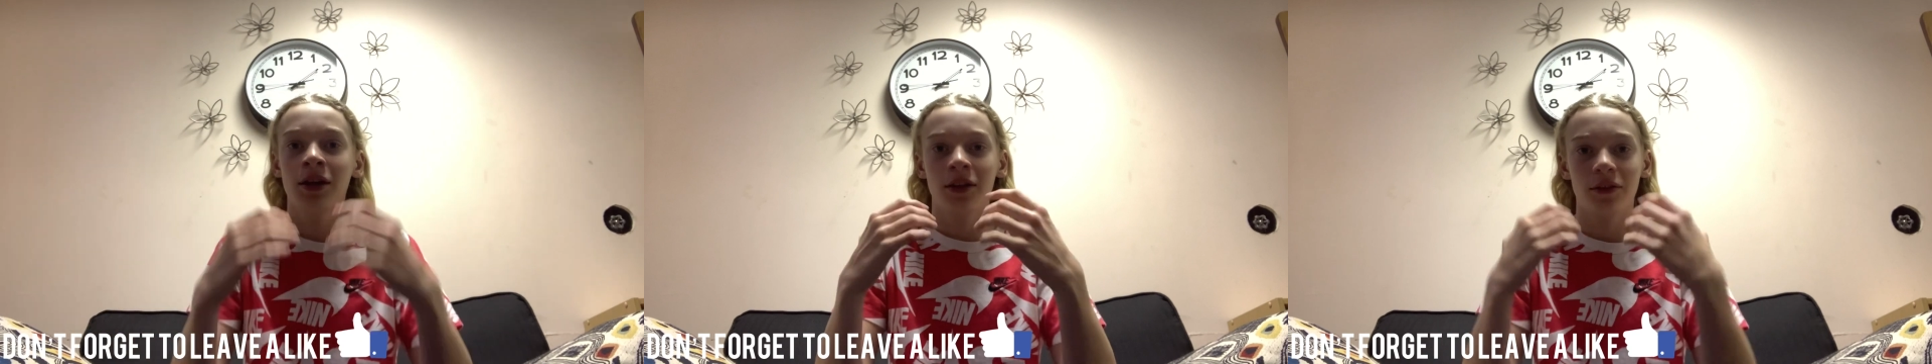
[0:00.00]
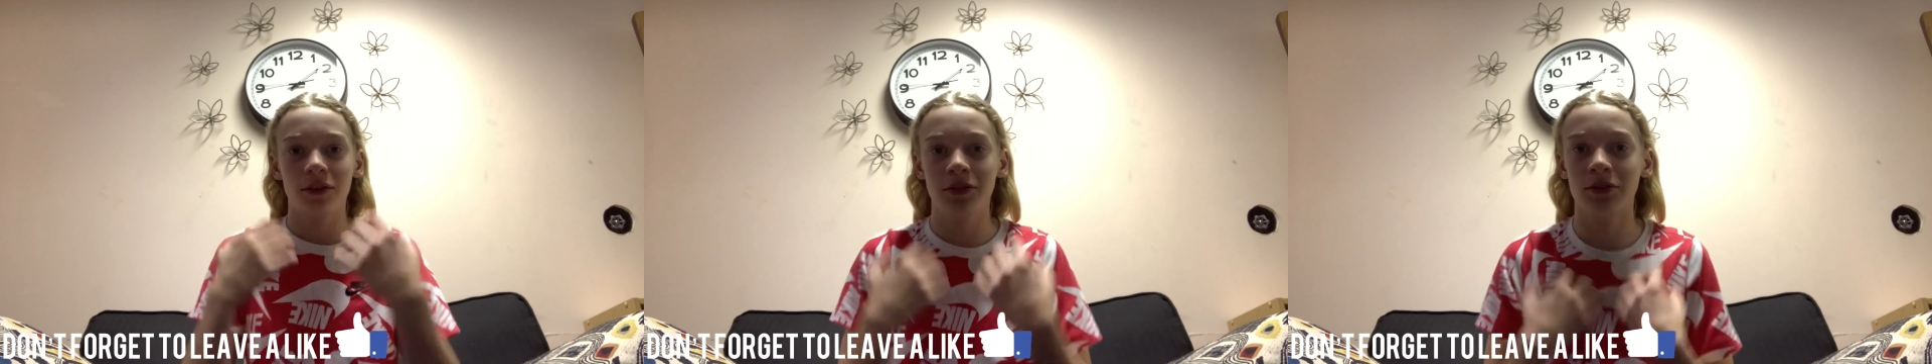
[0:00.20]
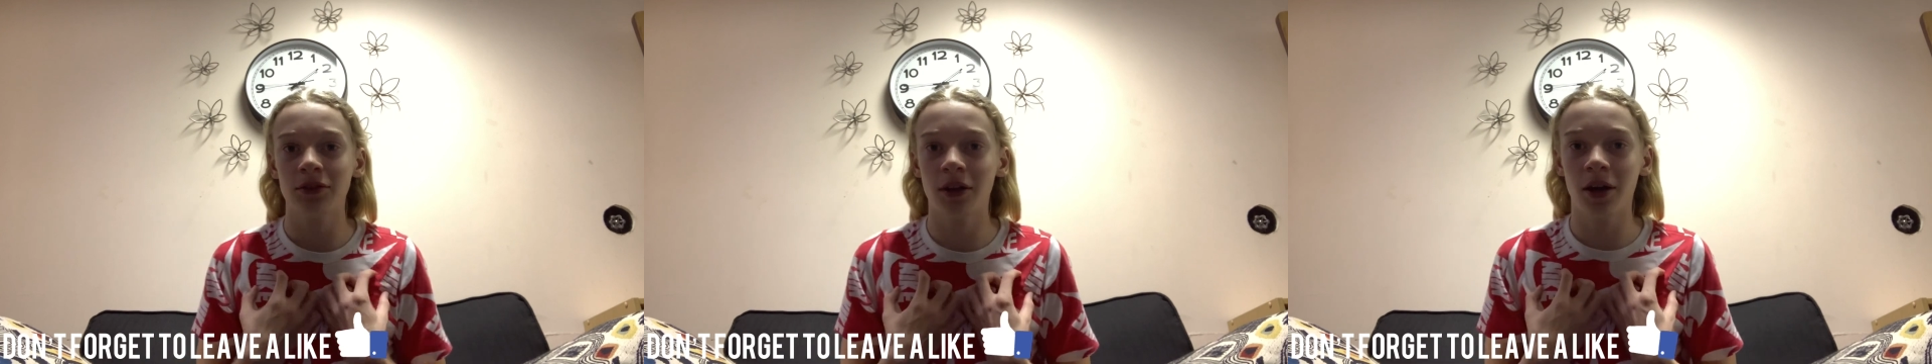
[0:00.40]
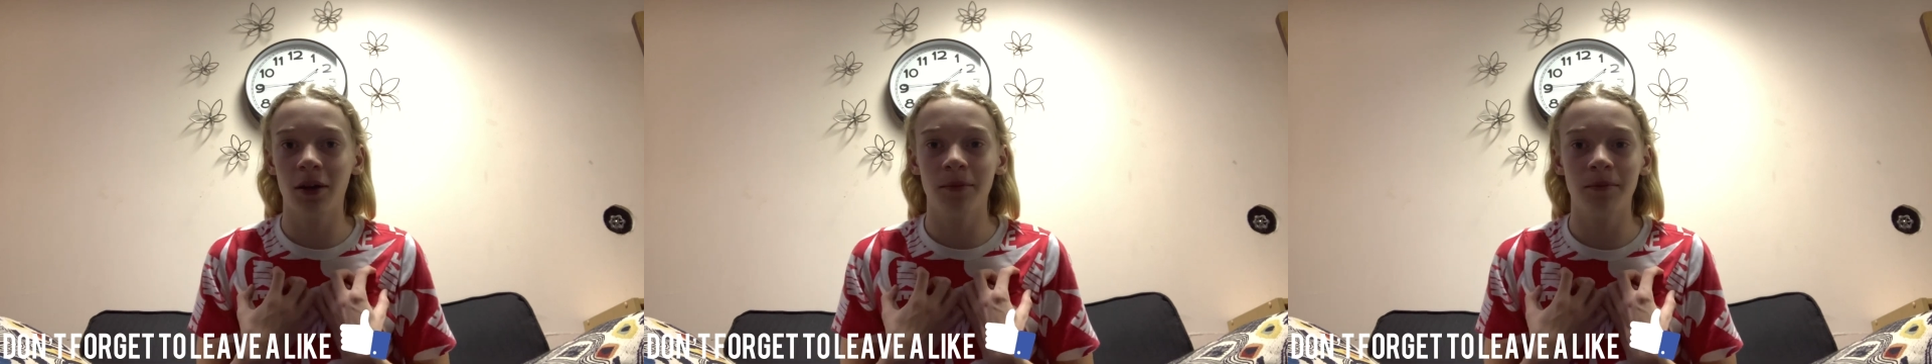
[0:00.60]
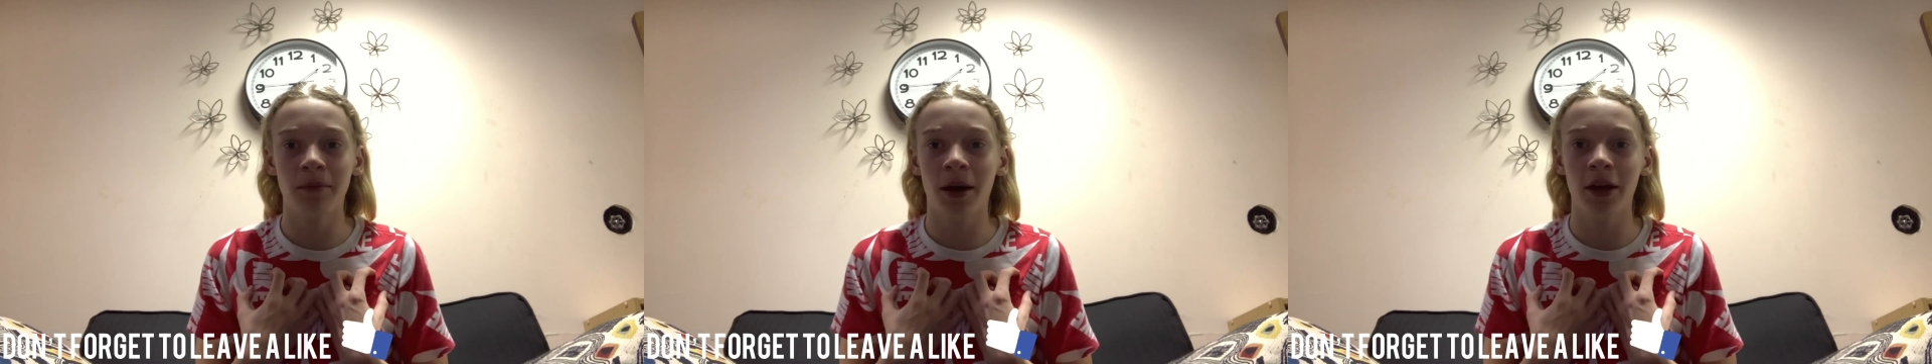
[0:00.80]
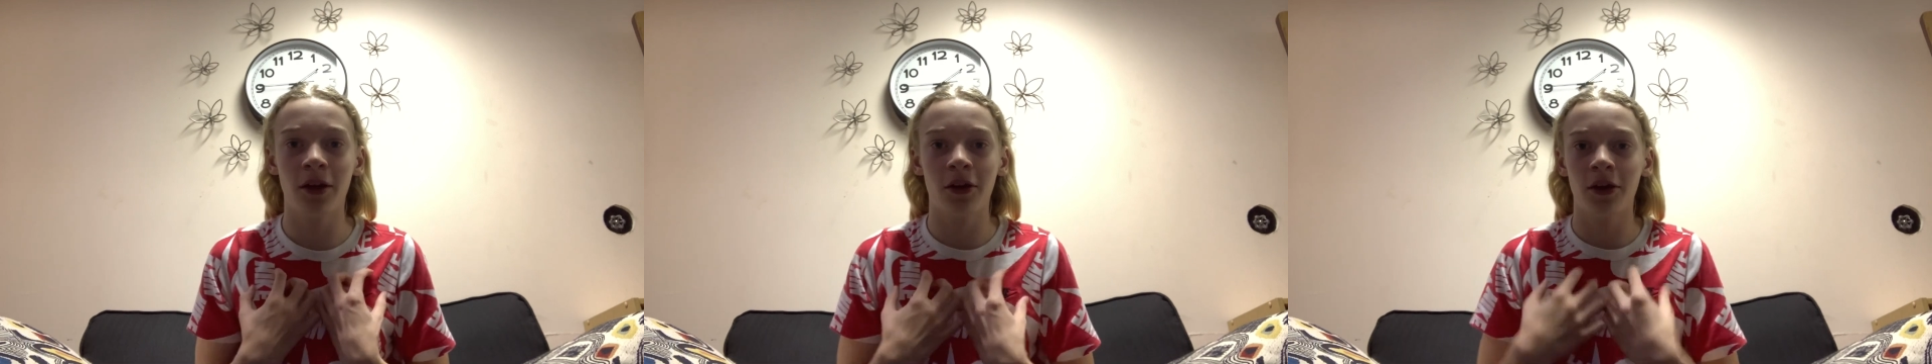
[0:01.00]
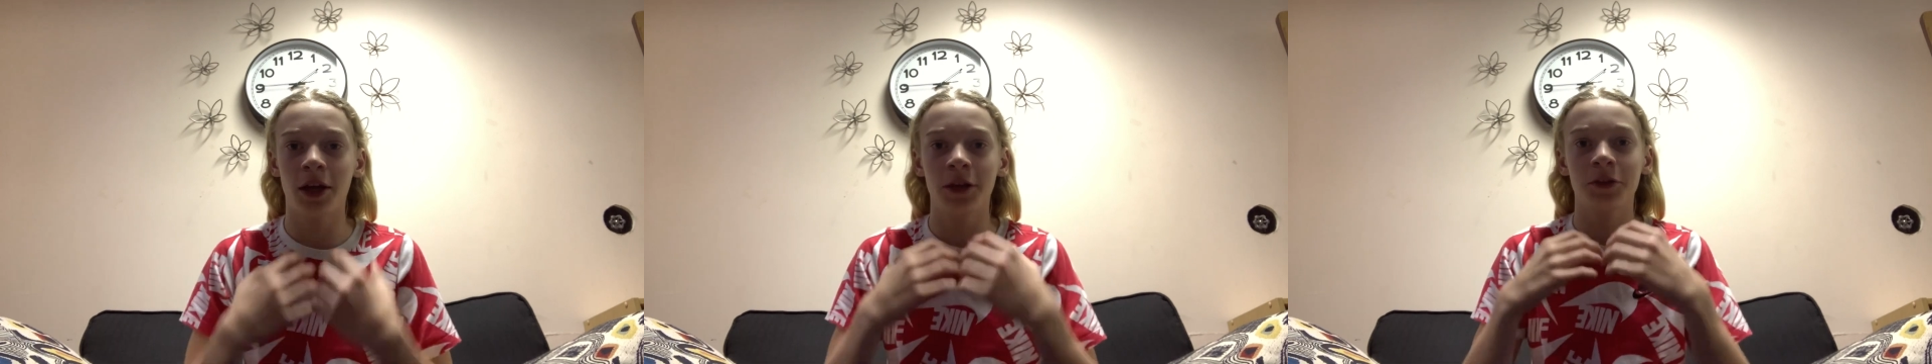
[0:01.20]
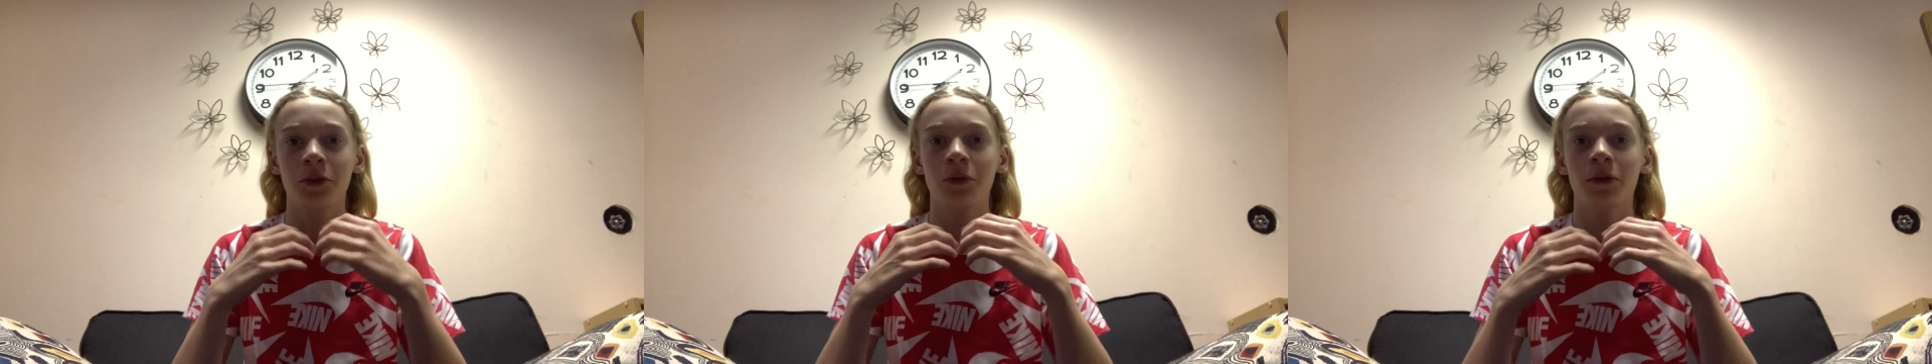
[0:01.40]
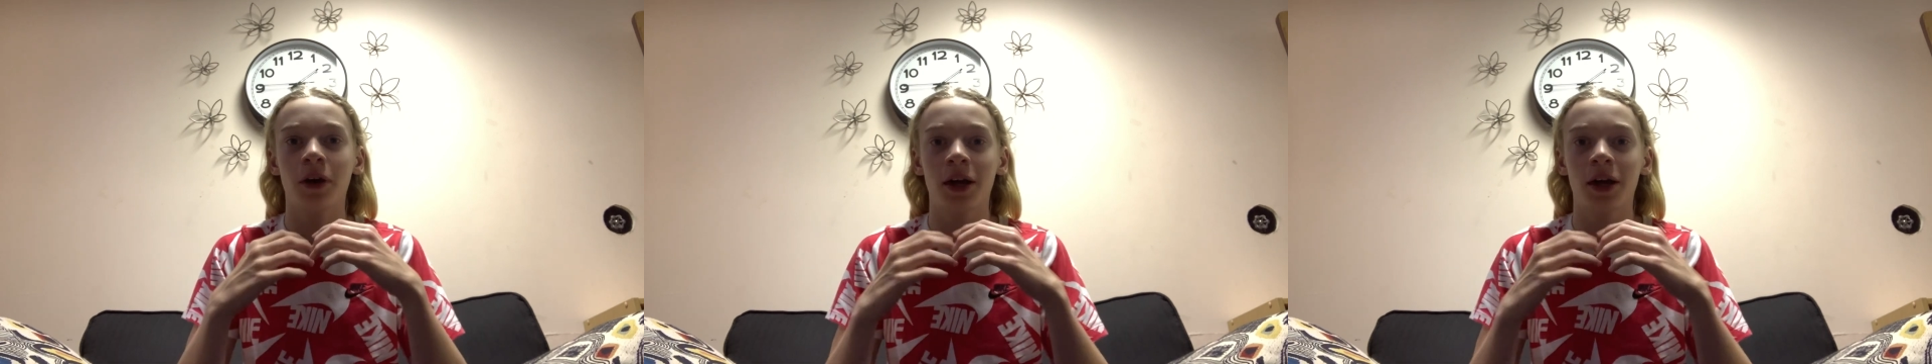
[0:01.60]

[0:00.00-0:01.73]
This is not my art. I don't.